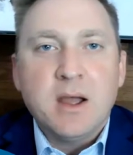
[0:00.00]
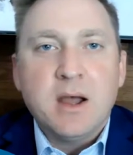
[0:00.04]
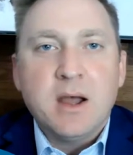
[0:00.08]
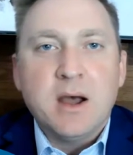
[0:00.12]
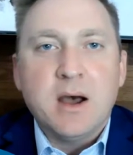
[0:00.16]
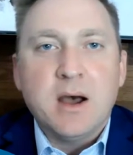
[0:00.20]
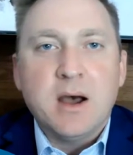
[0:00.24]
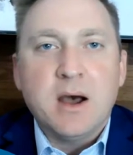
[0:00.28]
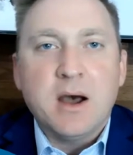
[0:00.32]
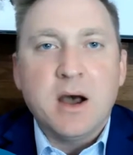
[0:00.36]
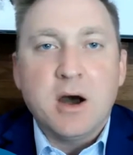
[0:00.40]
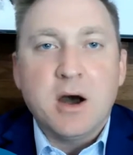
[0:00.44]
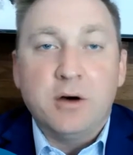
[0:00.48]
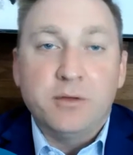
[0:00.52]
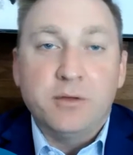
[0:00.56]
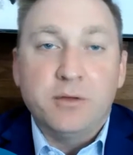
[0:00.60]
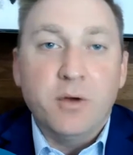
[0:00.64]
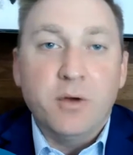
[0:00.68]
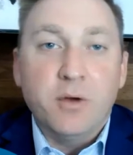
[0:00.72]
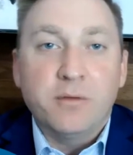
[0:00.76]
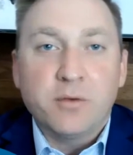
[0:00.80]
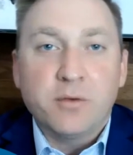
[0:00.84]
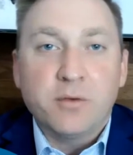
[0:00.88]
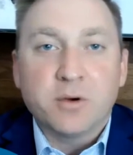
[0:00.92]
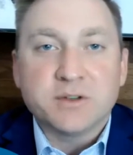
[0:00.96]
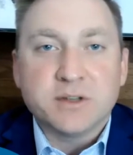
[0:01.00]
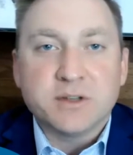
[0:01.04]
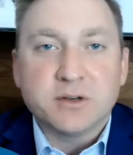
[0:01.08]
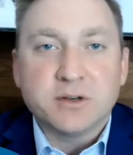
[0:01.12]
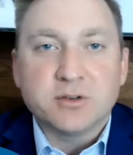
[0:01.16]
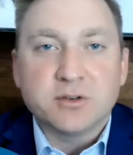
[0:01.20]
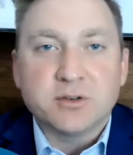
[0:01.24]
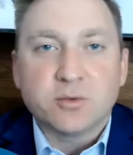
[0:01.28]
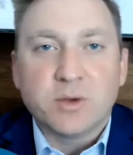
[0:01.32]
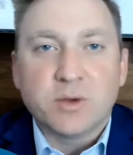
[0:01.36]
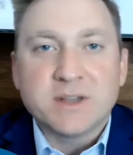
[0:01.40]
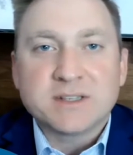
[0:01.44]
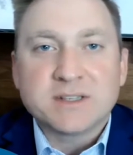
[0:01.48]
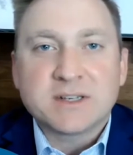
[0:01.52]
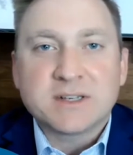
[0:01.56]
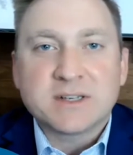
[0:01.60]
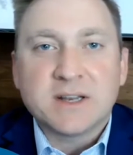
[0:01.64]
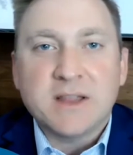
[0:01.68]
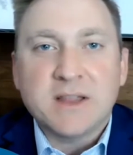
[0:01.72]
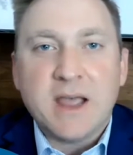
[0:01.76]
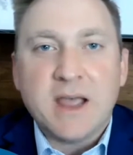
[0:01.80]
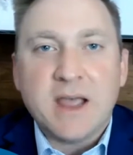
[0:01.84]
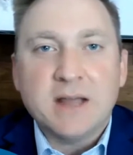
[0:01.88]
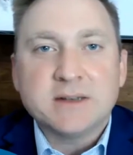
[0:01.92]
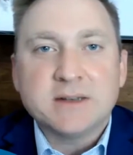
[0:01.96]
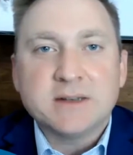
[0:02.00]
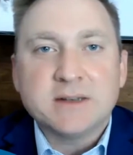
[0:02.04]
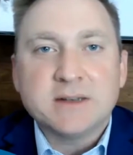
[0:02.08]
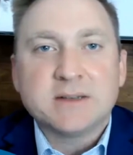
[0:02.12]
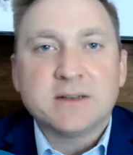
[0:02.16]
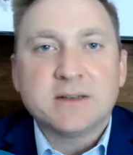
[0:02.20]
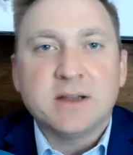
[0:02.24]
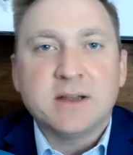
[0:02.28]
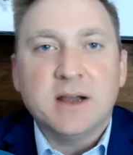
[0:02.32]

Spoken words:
Although, of course, there's risk to that.